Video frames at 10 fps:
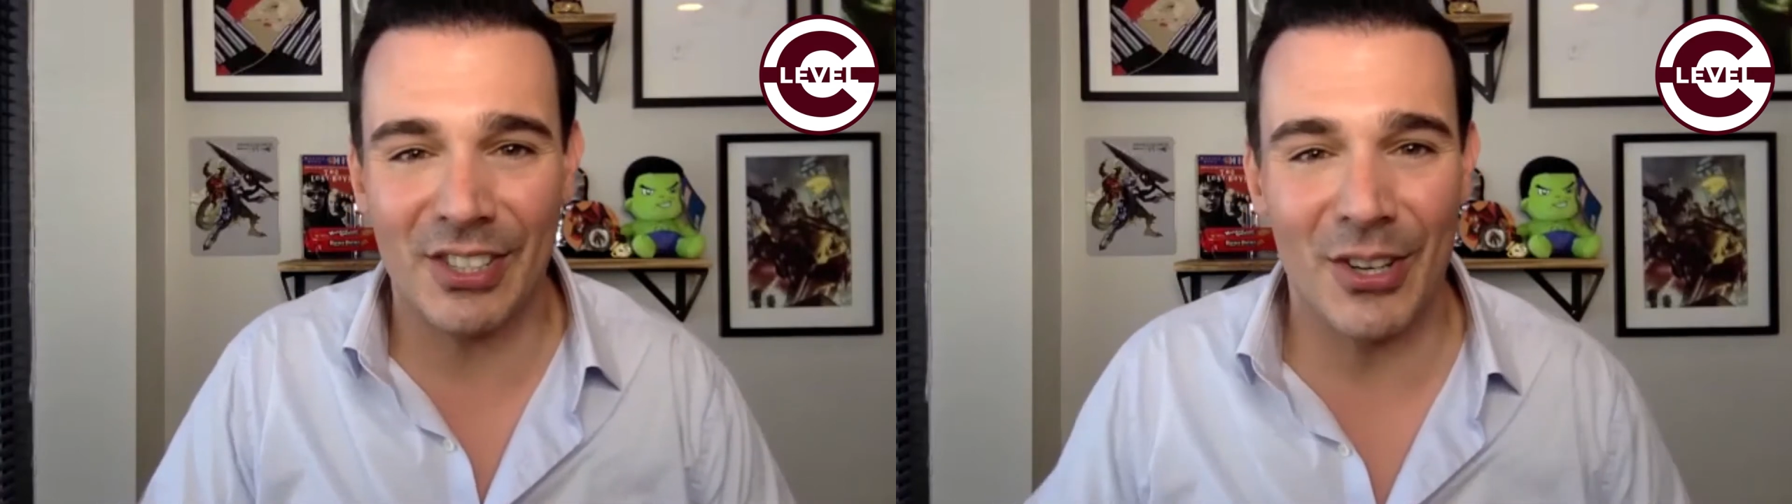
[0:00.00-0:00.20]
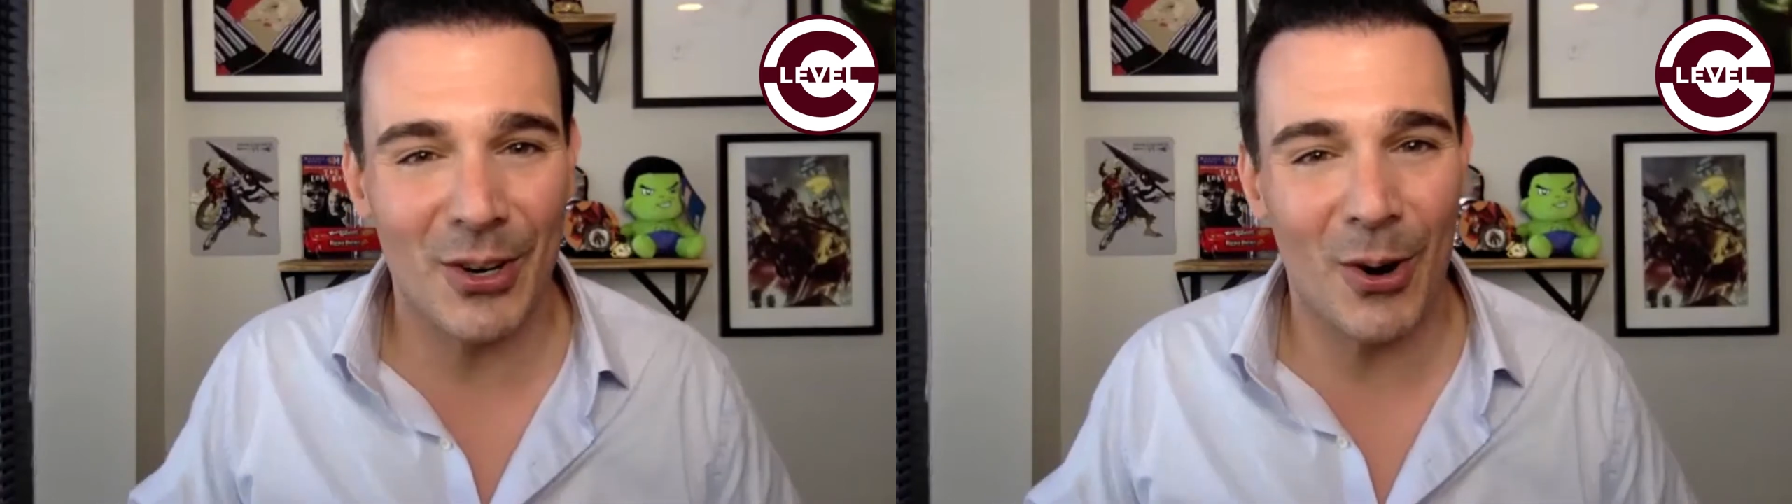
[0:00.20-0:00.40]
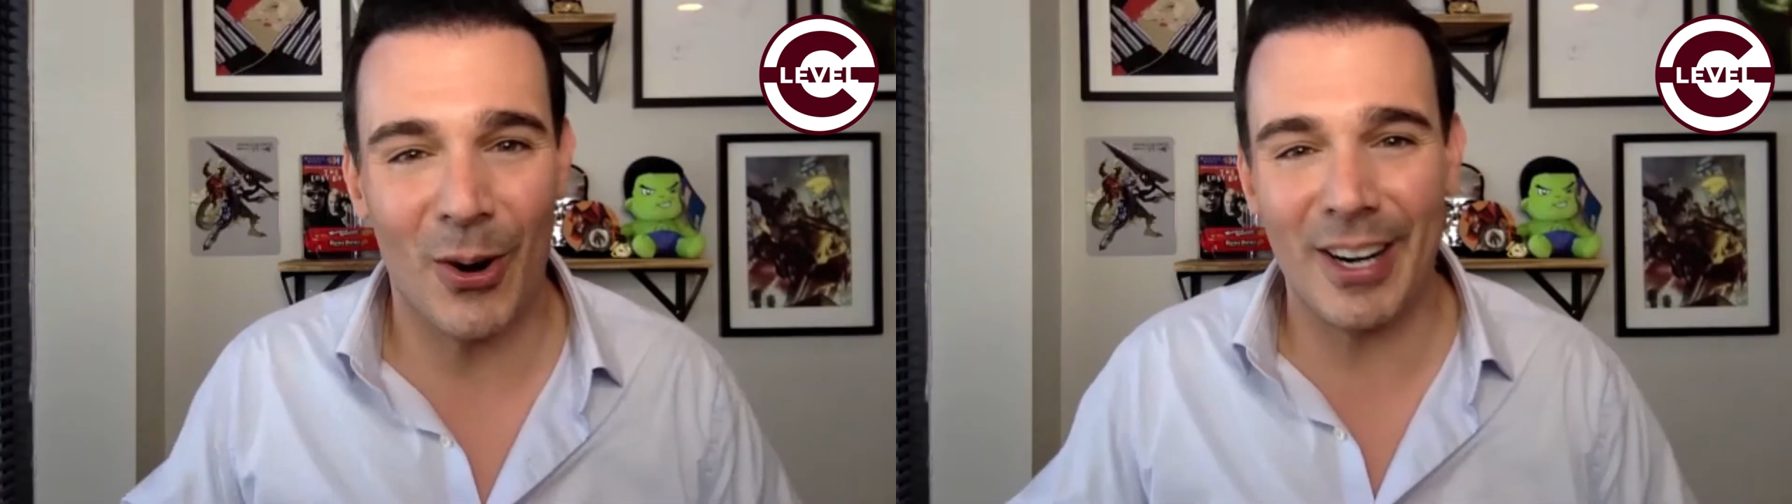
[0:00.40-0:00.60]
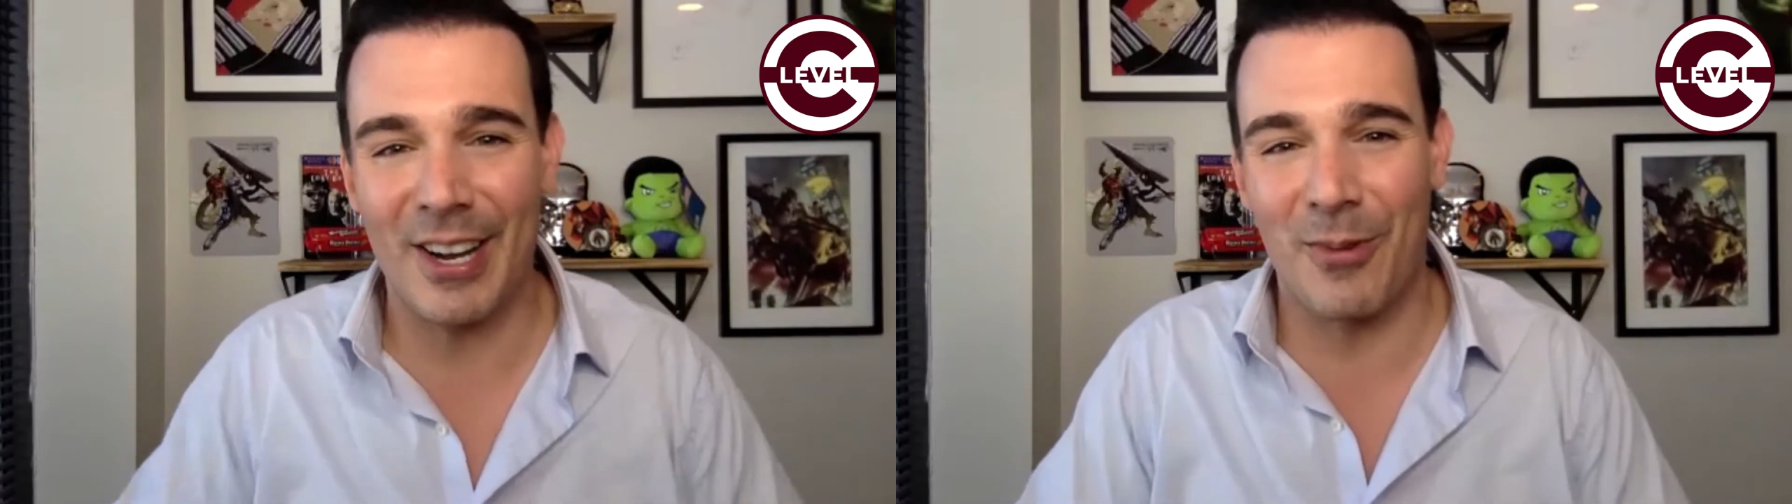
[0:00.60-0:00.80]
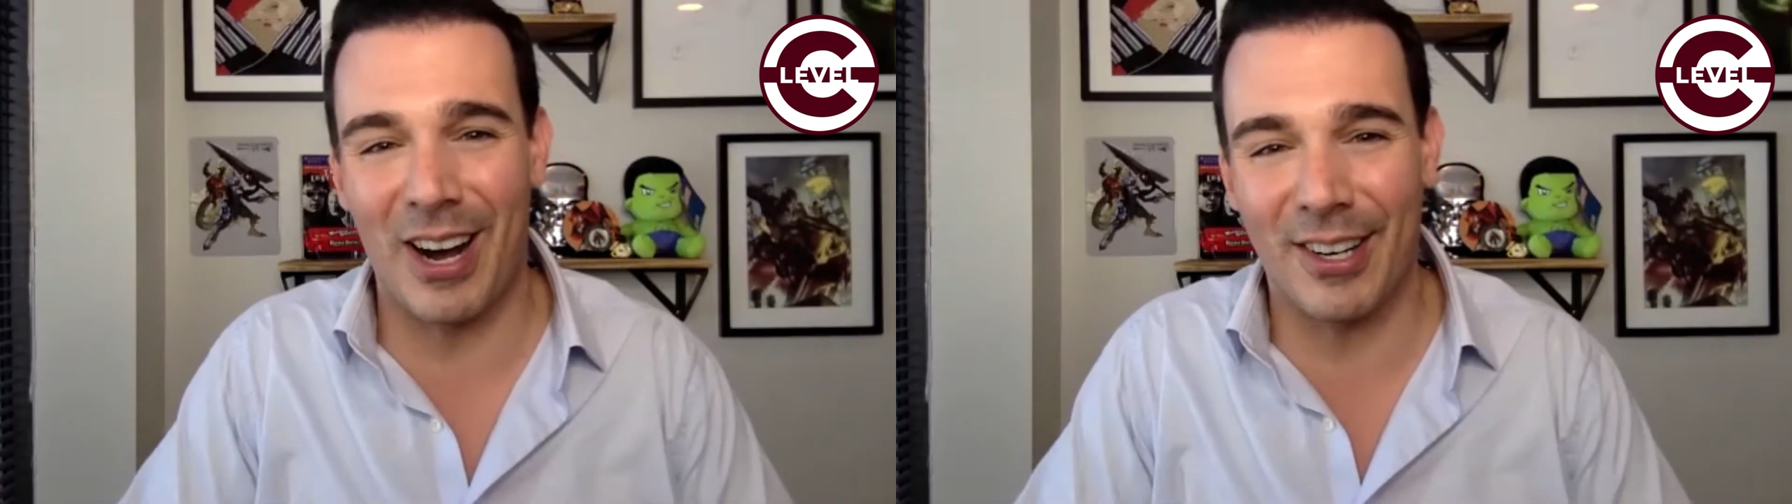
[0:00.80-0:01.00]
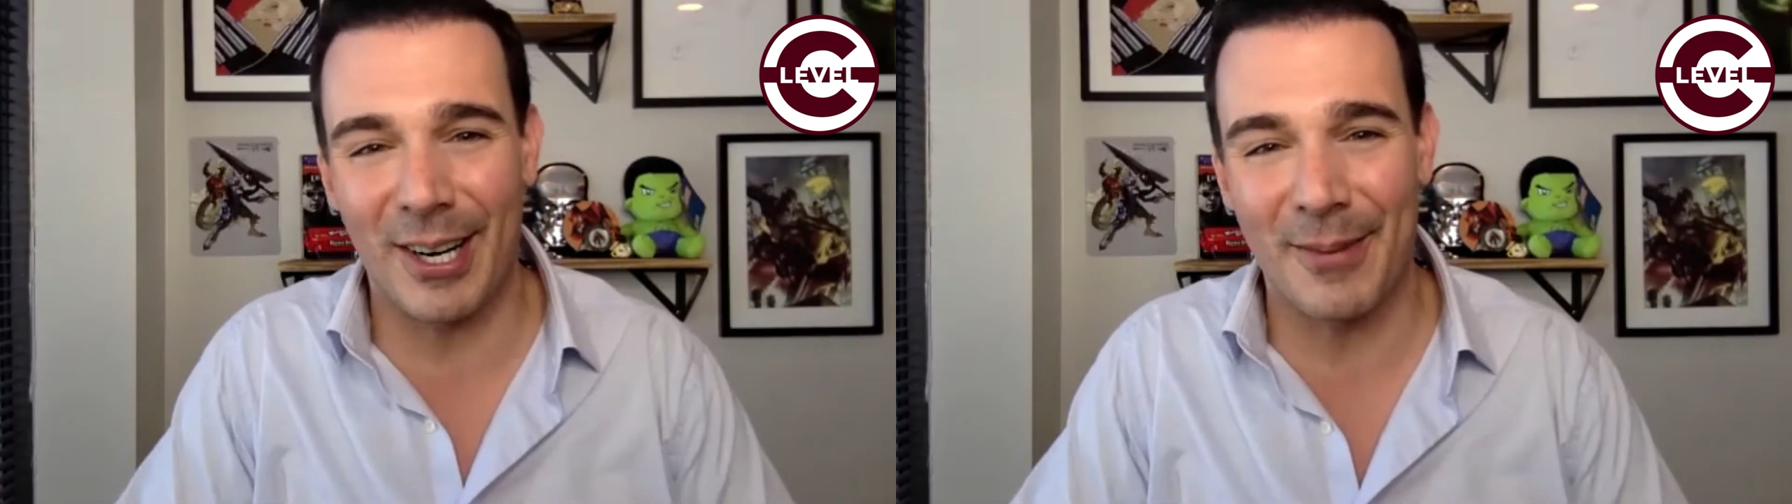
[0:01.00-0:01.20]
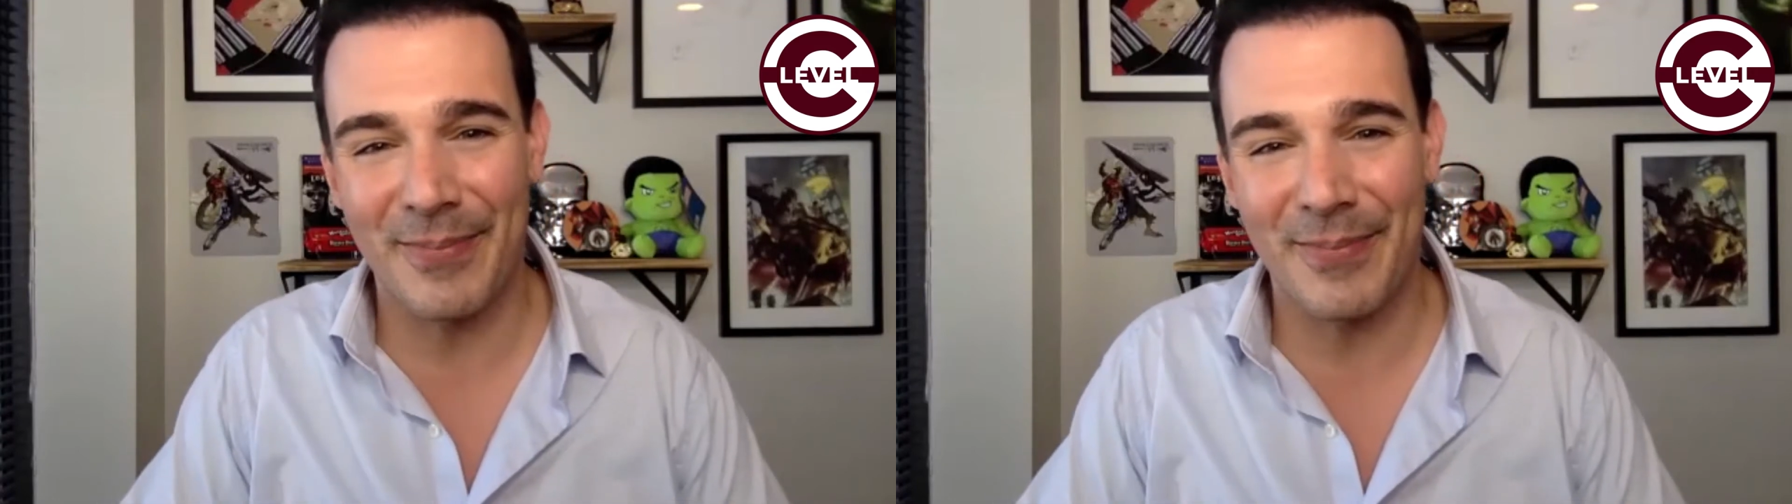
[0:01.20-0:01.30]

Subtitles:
So Courtney, welcome.